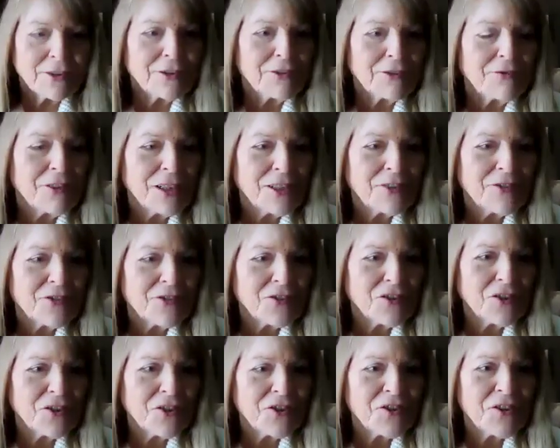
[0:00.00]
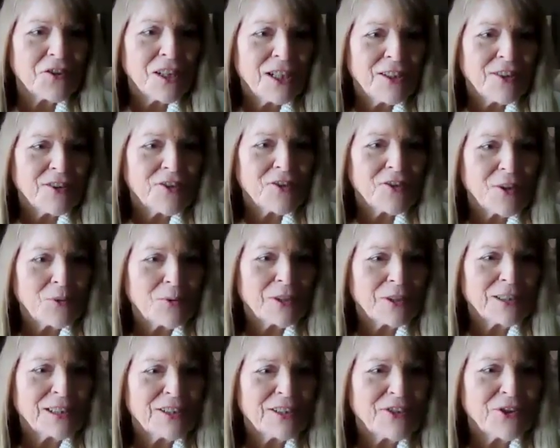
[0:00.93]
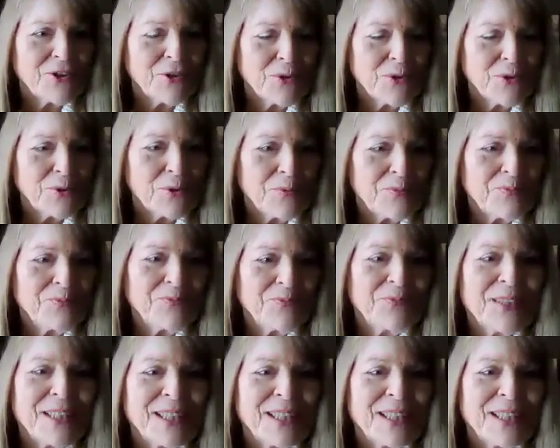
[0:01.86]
final advice for someone to,